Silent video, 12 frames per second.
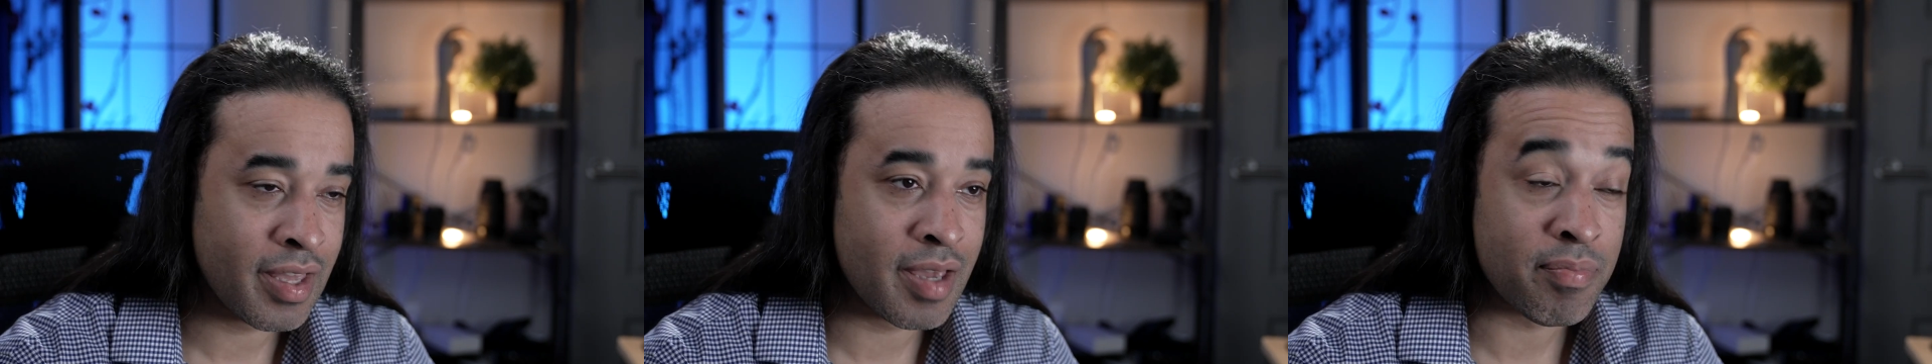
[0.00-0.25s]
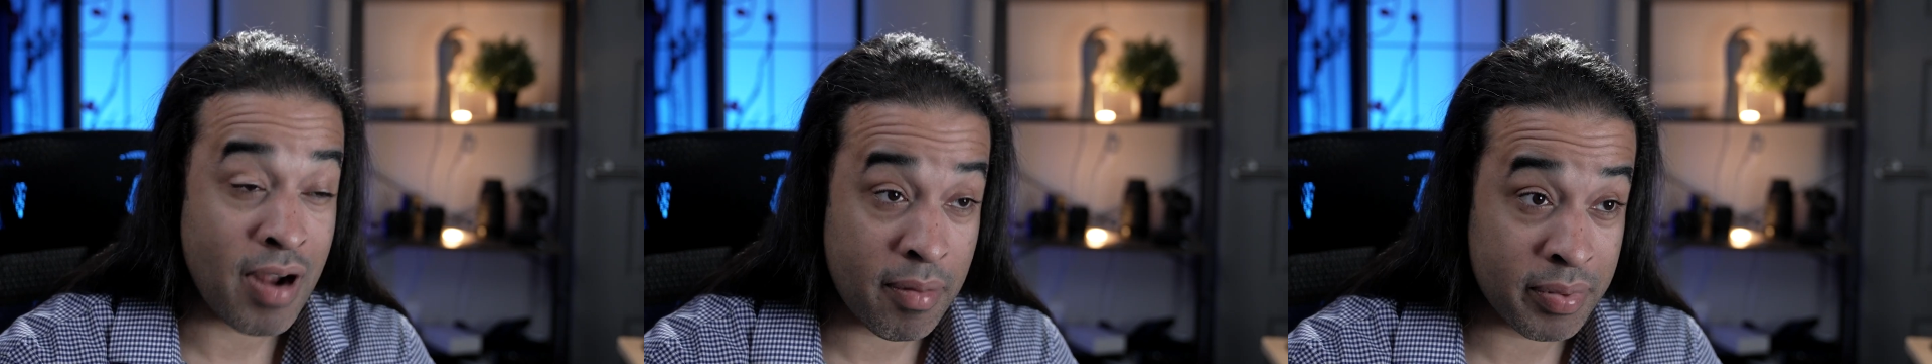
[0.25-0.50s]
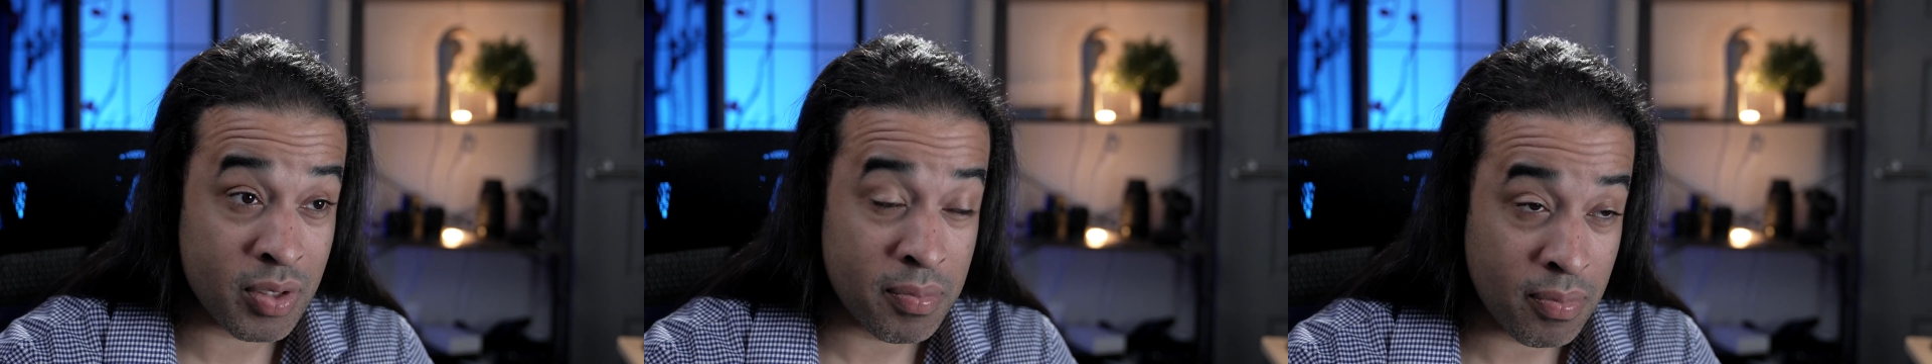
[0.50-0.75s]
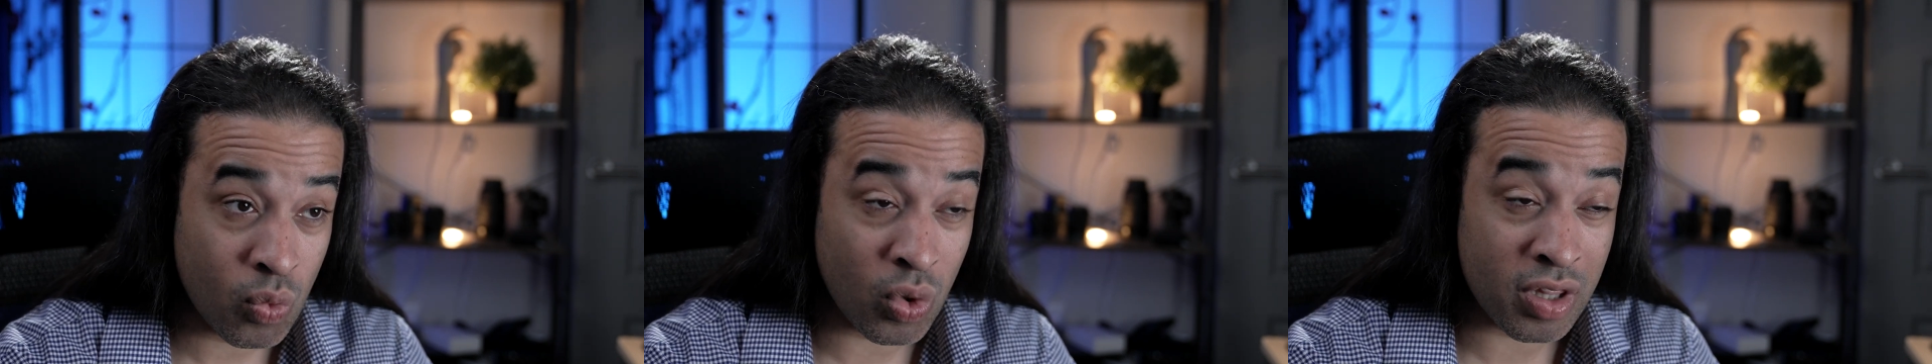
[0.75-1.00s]
And probably
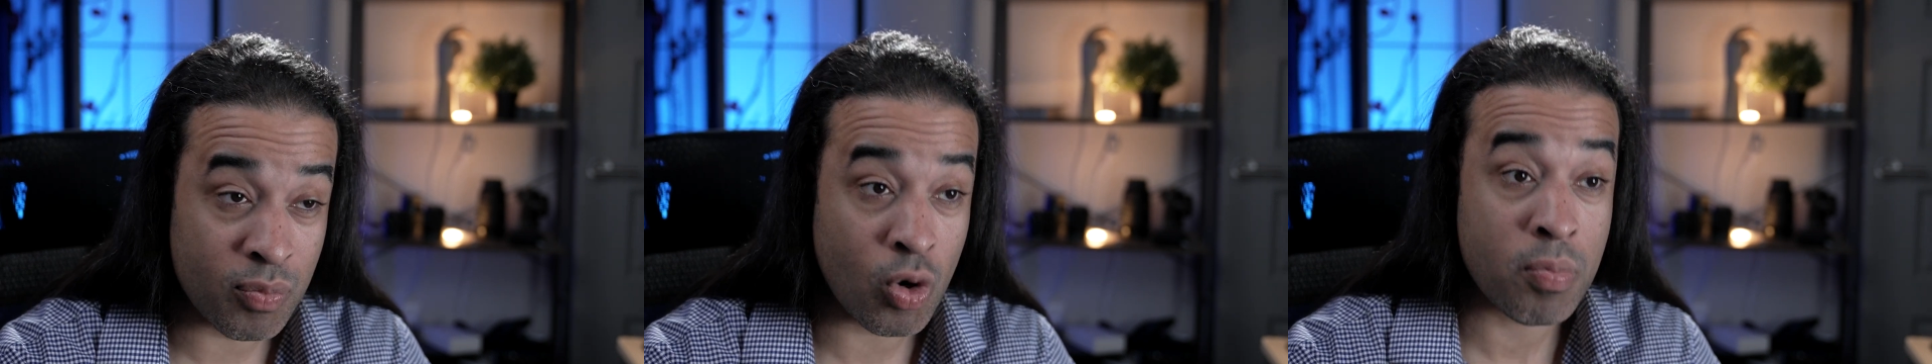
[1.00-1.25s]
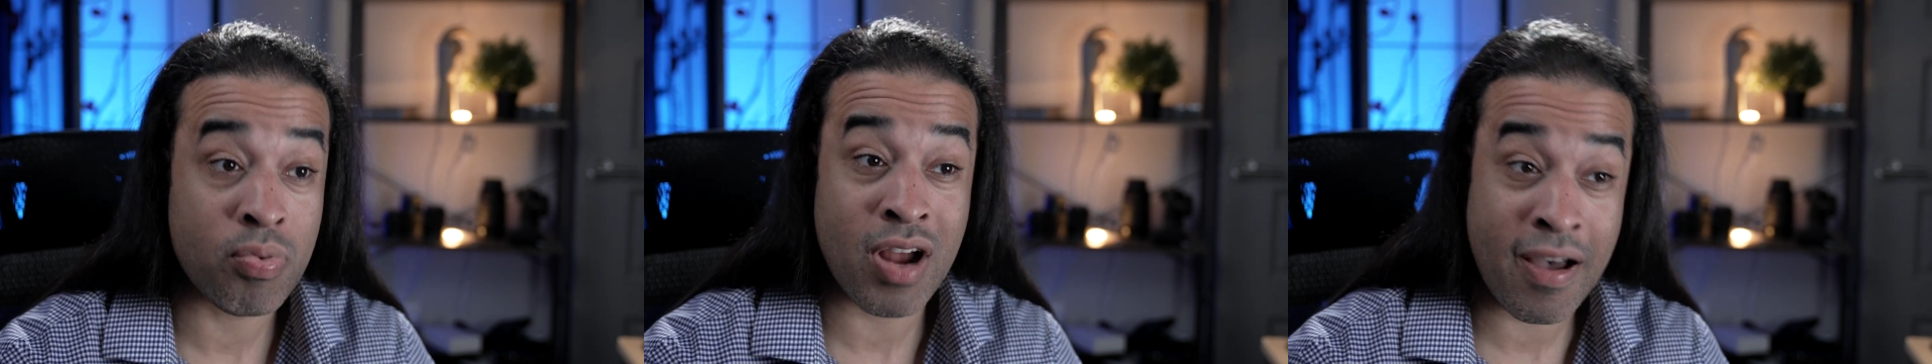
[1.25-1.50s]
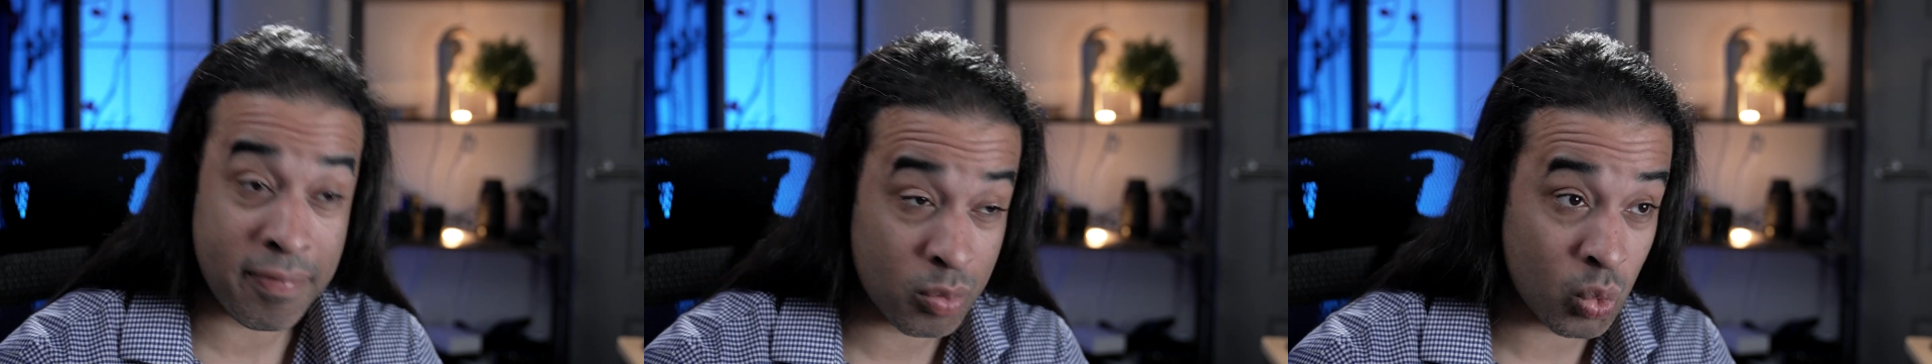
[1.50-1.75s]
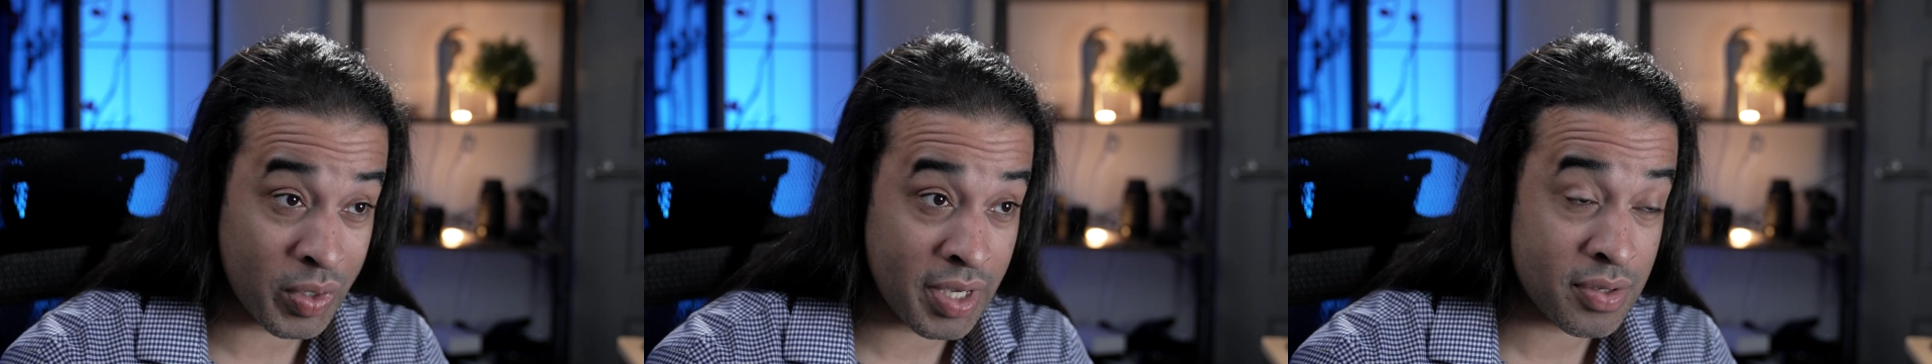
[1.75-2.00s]
one of the more
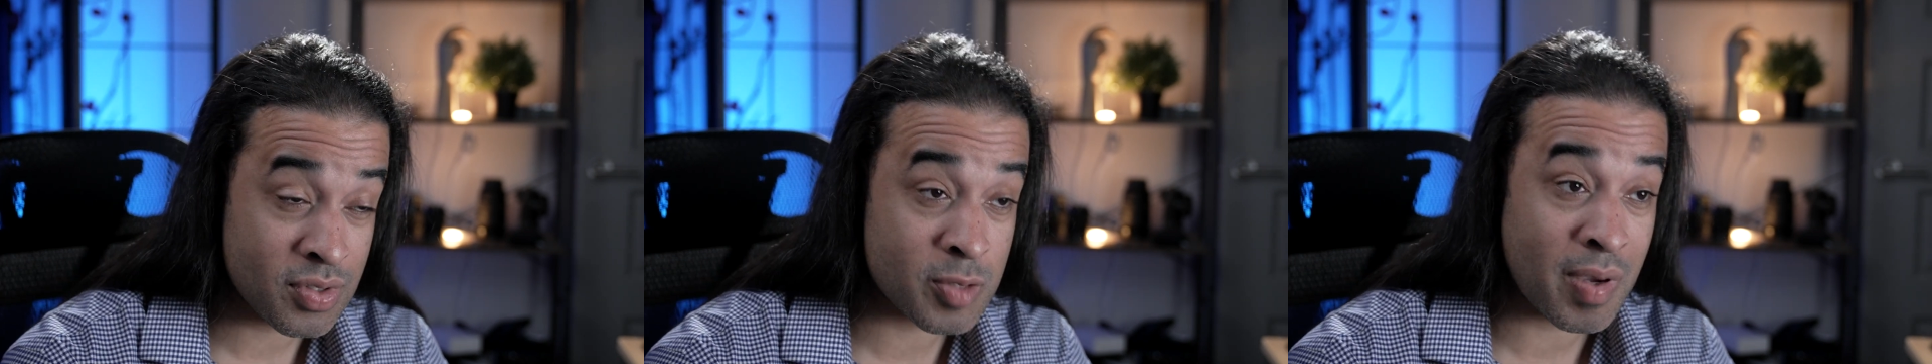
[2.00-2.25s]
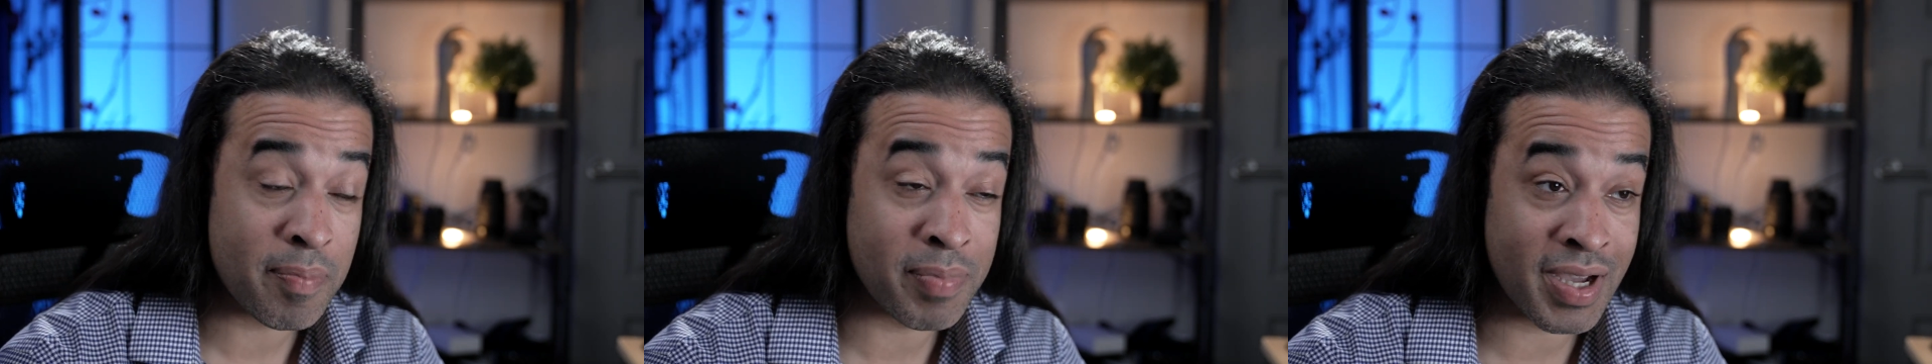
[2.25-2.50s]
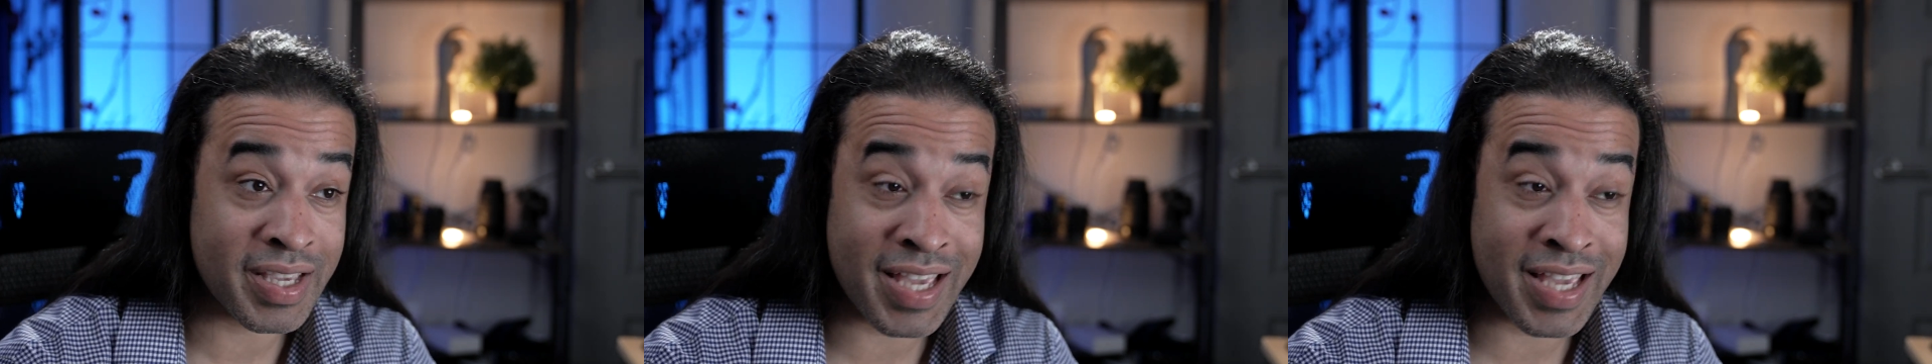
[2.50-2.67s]
profitable ways is by buying